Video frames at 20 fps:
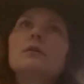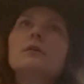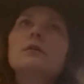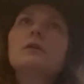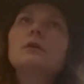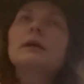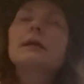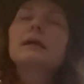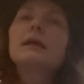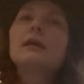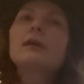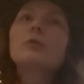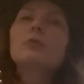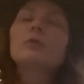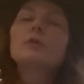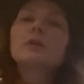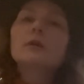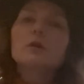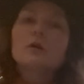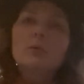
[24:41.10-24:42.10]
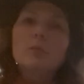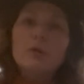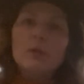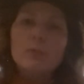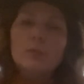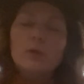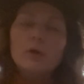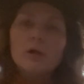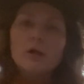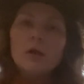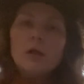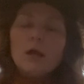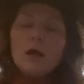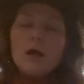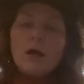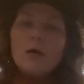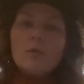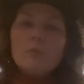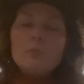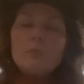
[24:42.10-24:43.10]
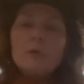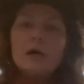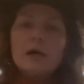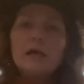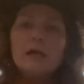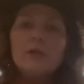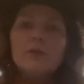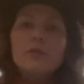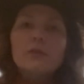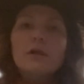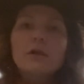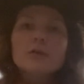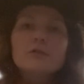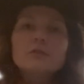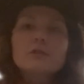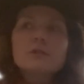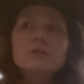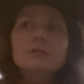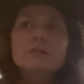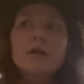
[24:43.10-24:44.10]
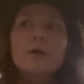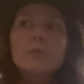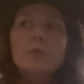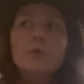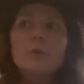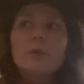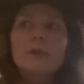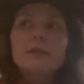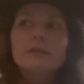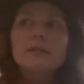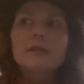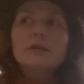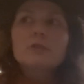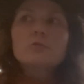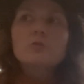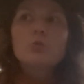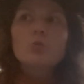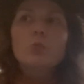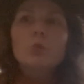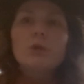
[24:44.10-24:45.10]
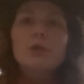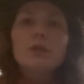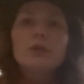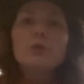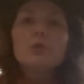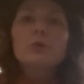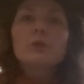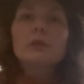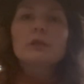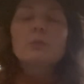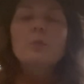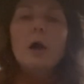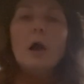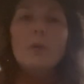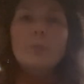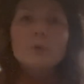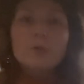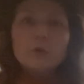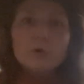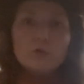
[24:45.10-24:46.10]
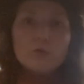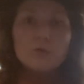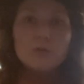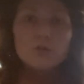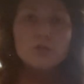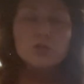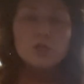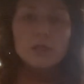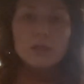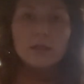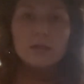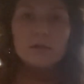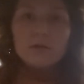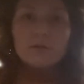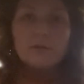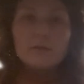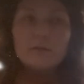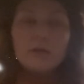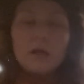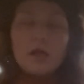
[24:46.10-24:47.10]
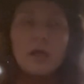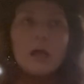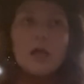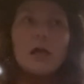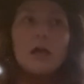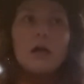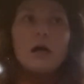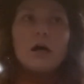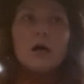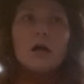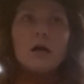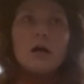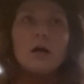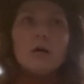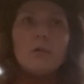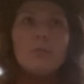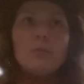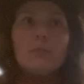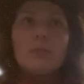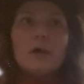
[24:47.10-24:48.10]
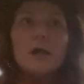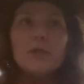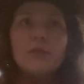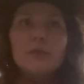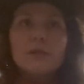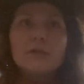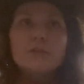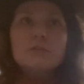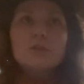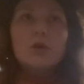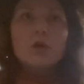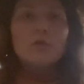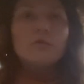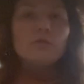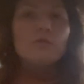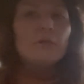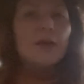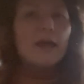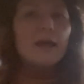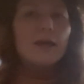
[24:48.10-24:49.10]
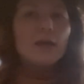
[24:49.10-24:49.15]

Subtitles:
I can't really remember, but there's a supplement that's really, really popular for chickens. I think it's called Vet